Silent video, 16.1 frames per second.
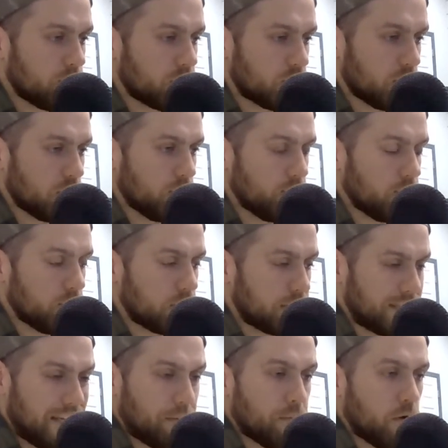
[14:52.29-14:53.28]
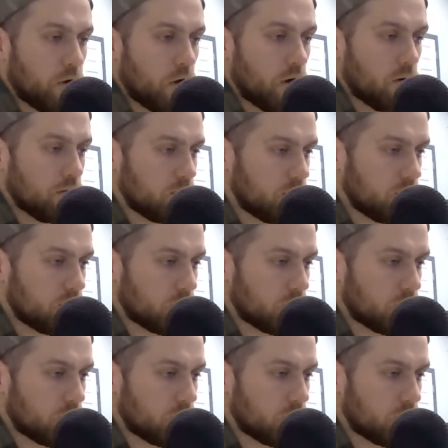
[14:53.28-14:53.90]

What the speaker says: to skip go,